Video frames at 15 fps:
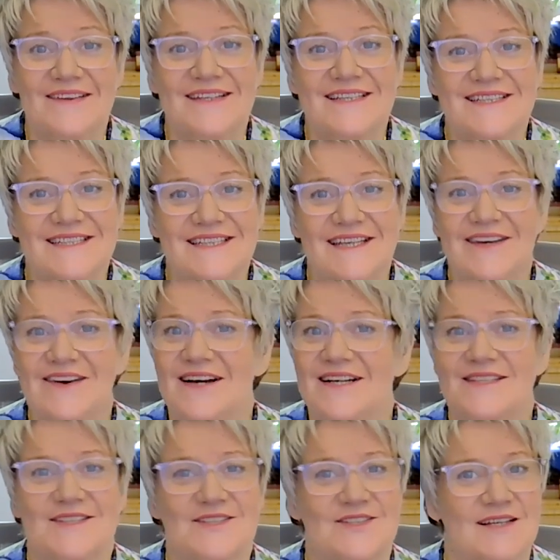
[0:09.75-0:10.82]
This year
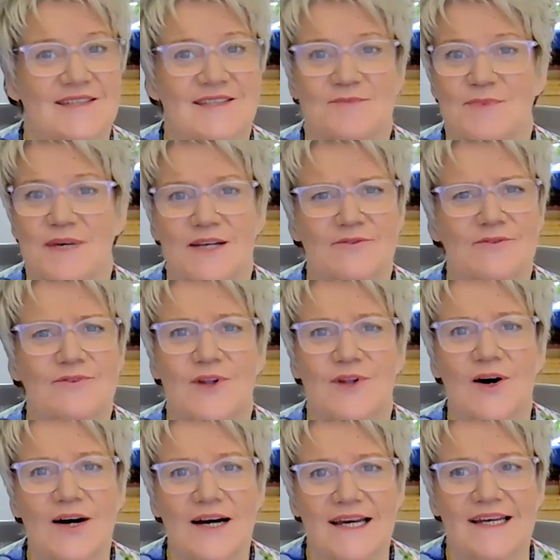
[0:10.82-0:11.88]
has just been
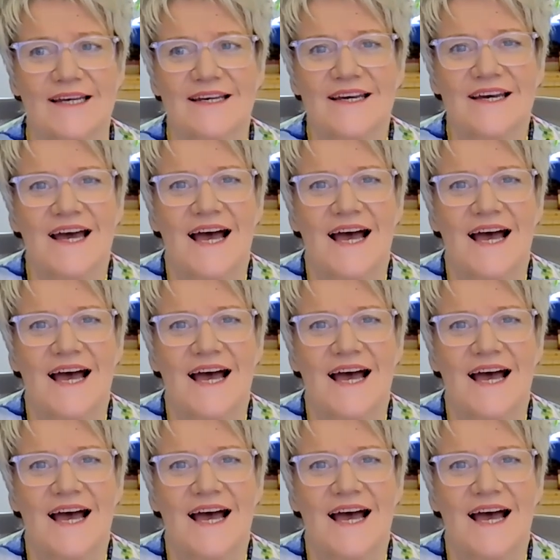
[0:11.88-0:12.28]
flying.